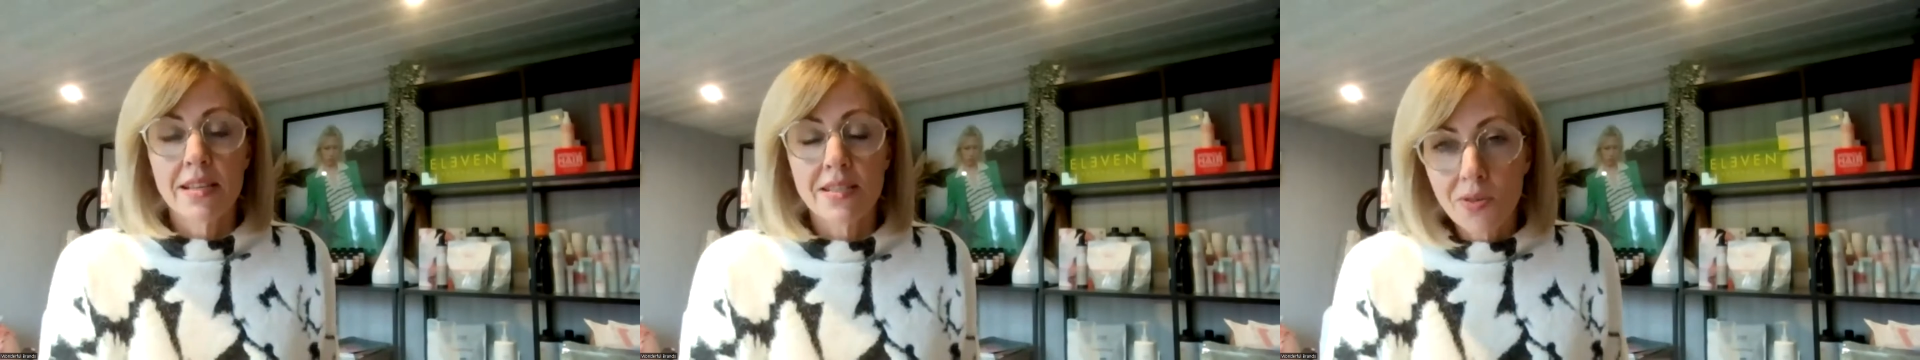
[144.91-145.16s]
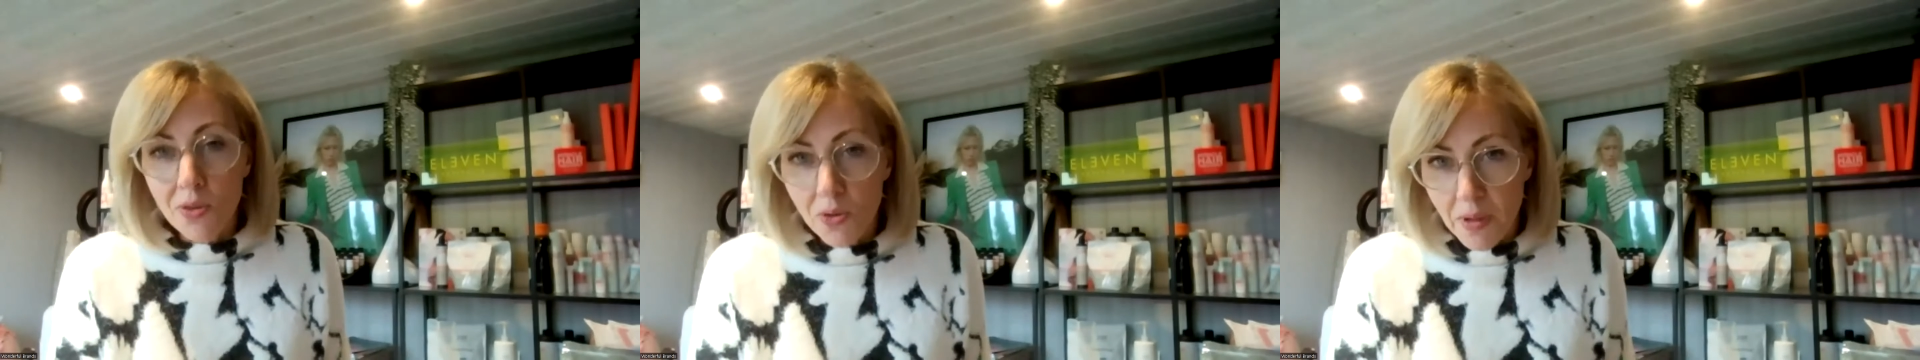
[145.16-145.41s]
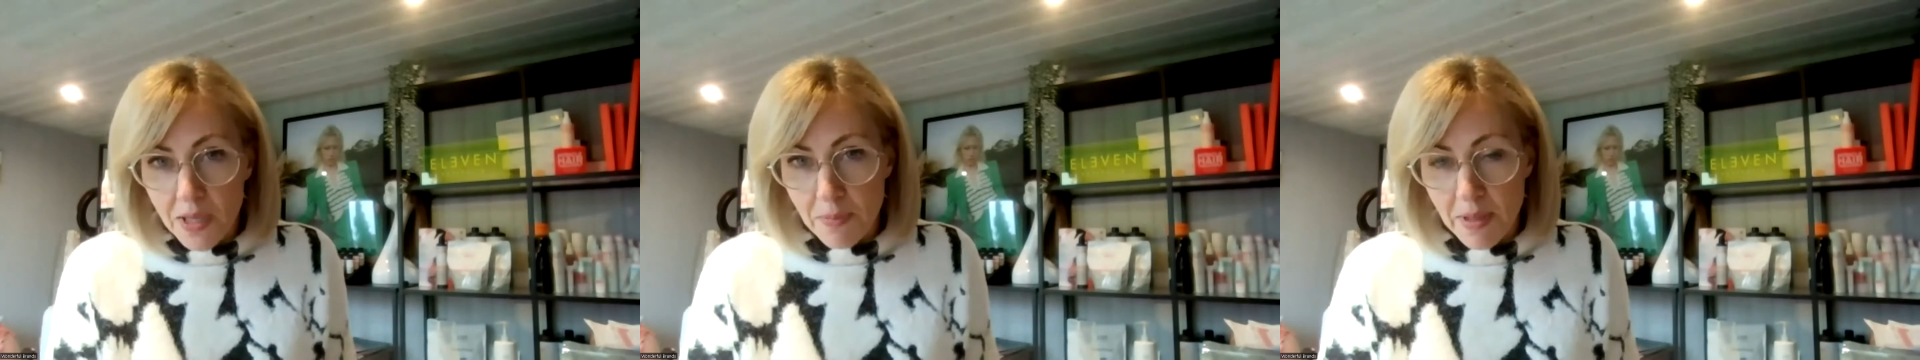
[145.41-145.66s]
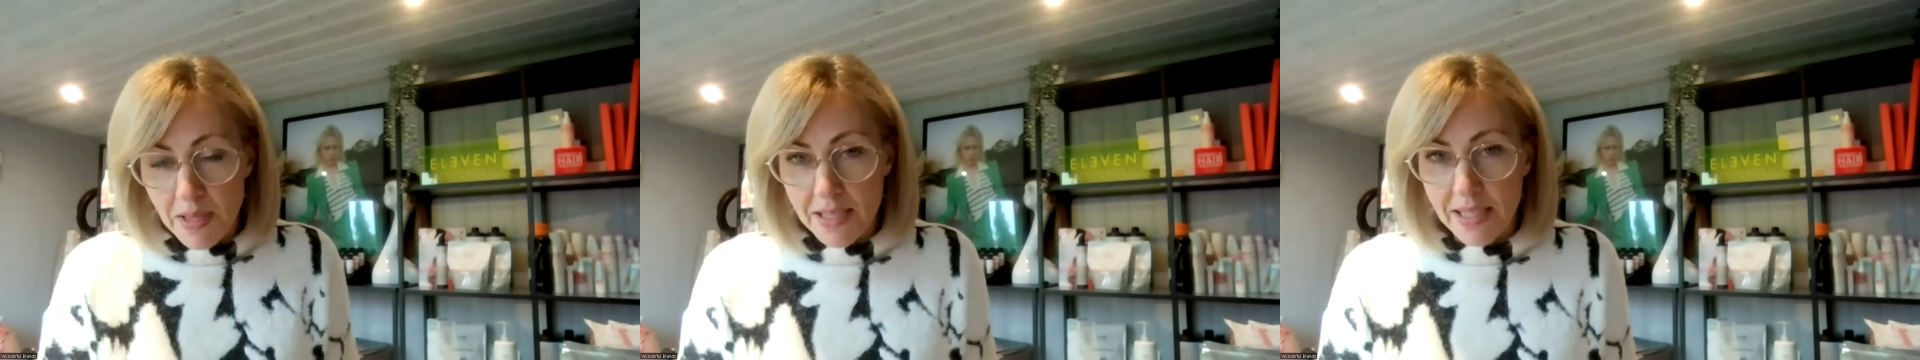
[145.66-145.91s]
It's always
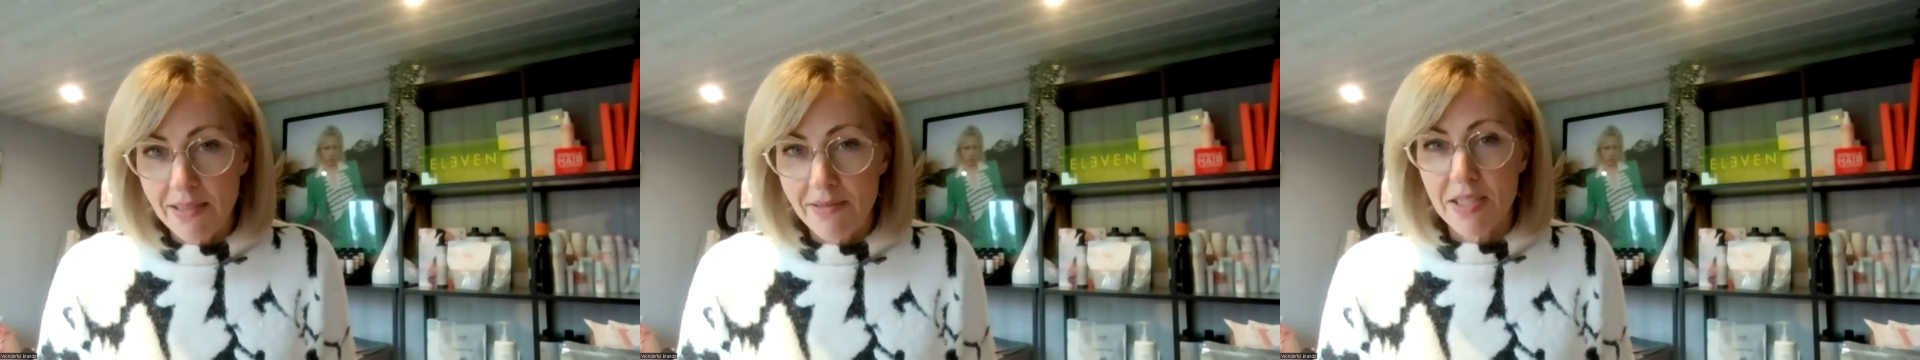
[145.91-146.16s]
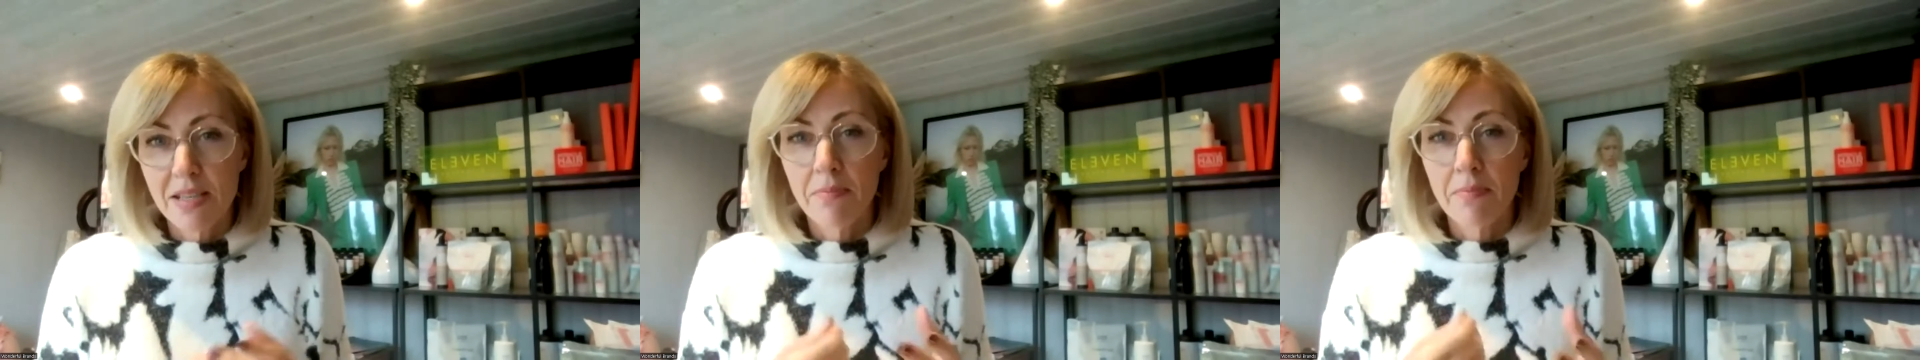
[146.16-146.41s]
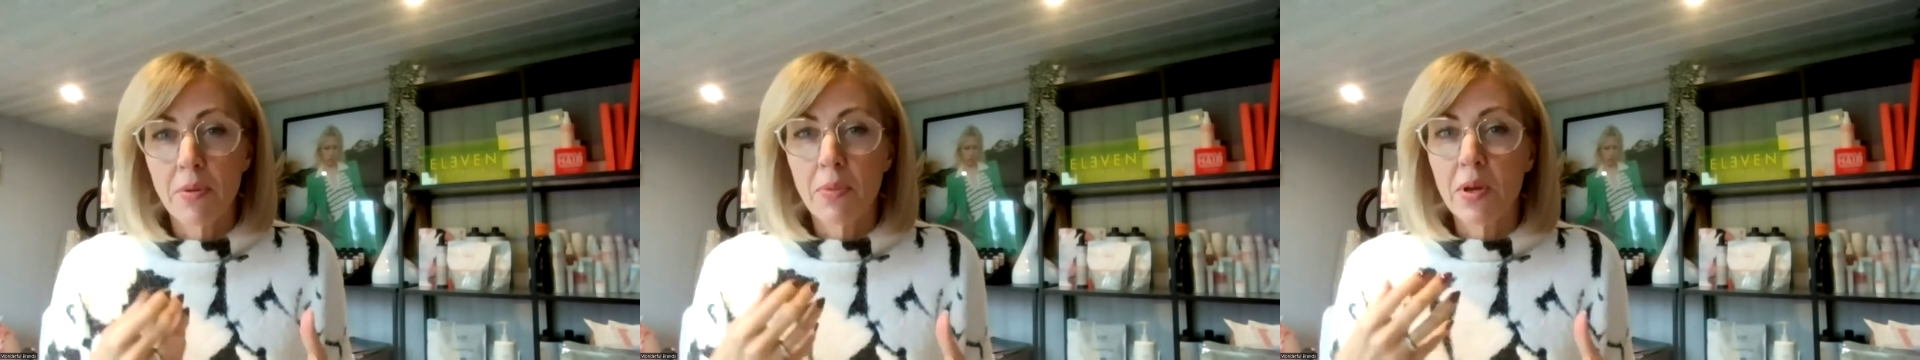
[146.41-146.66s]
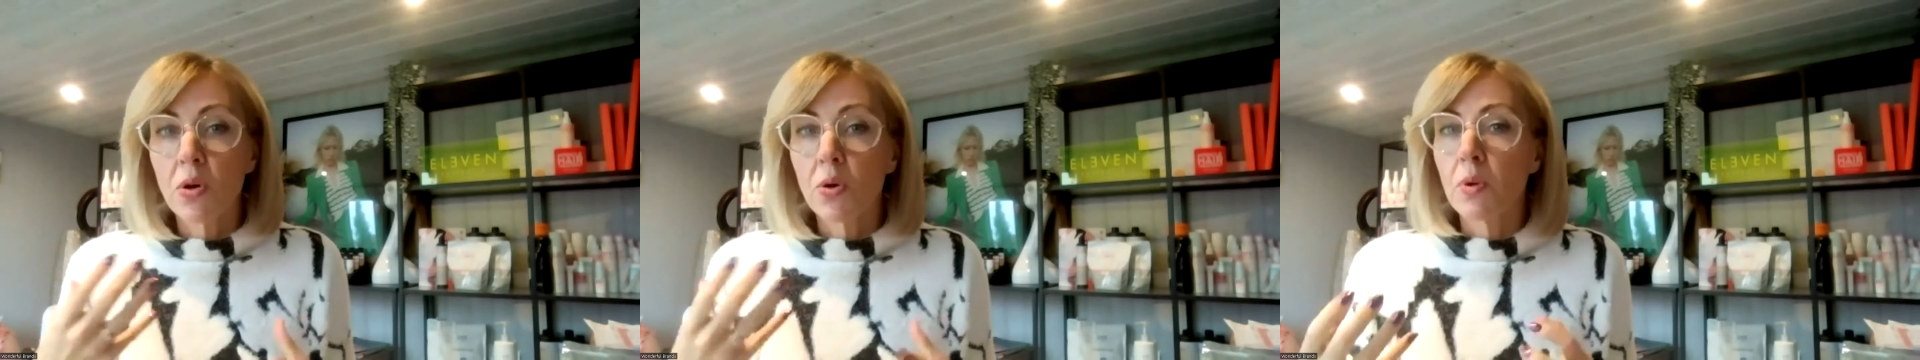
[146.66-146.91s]
been a skin irritant, but
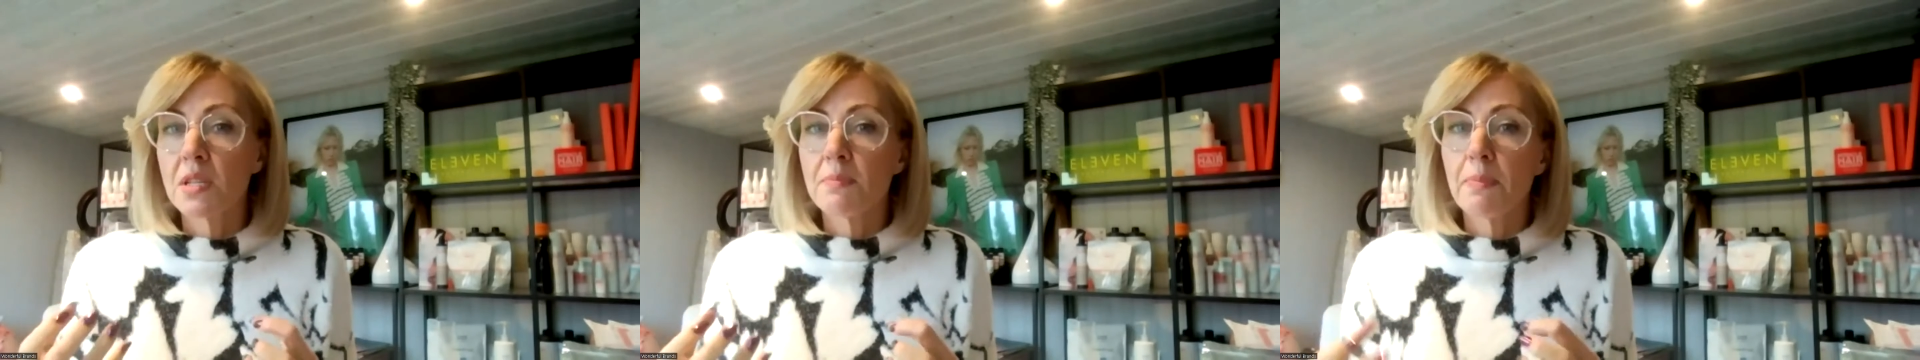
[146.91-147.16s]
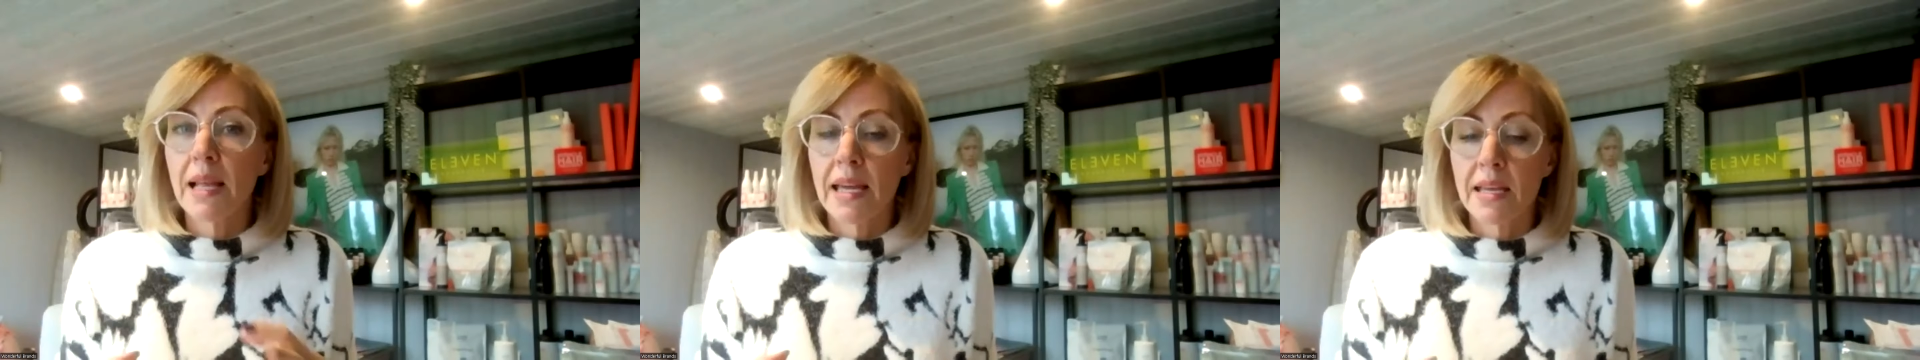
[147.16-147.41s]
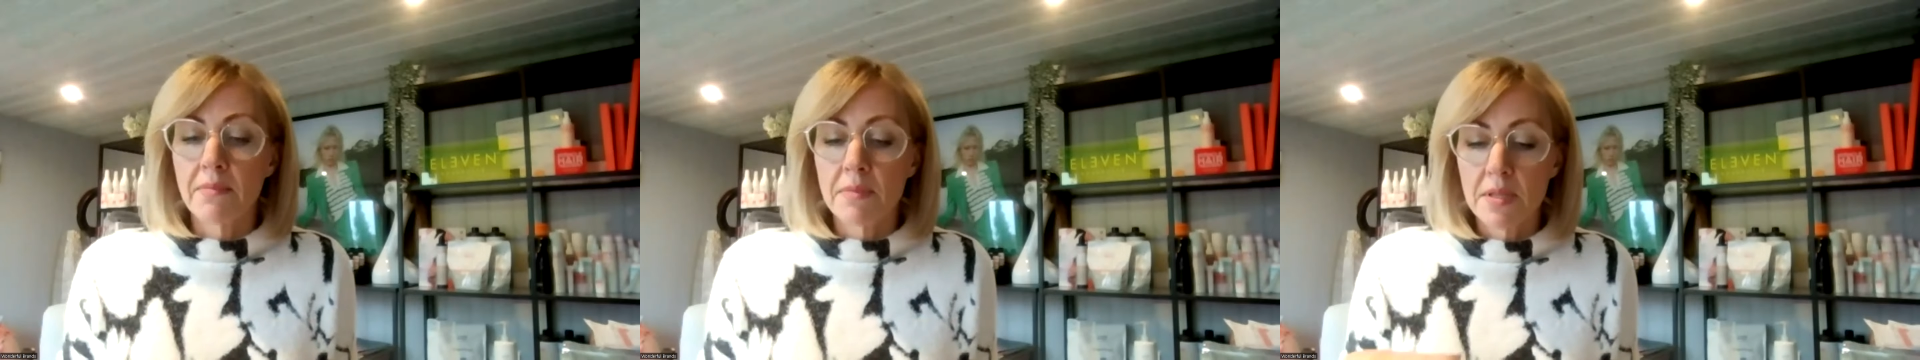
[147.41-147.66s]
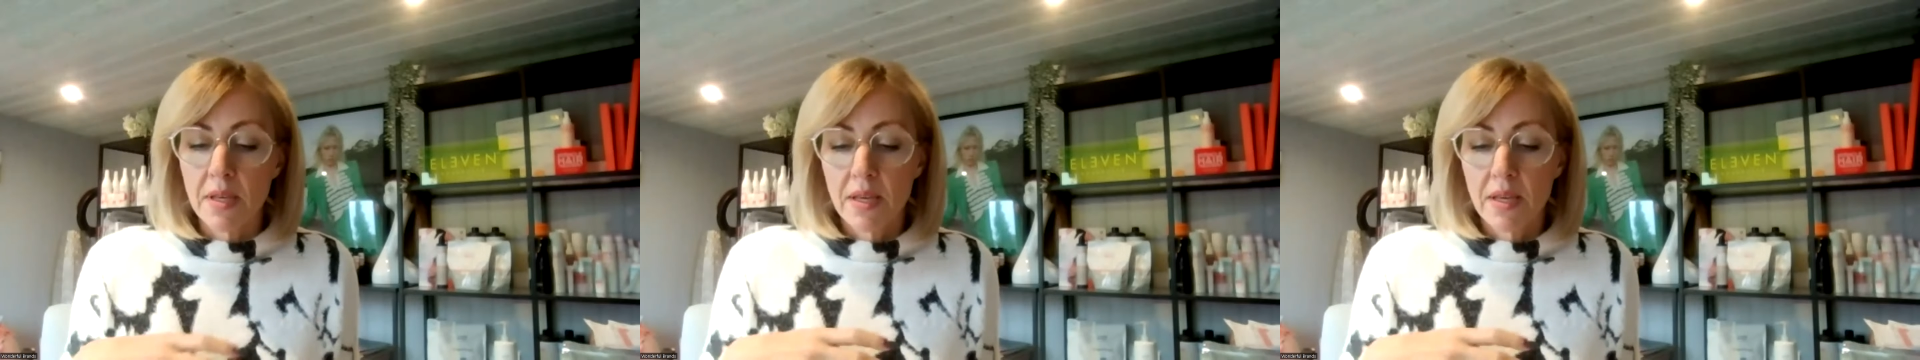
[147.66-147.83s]
we always blamed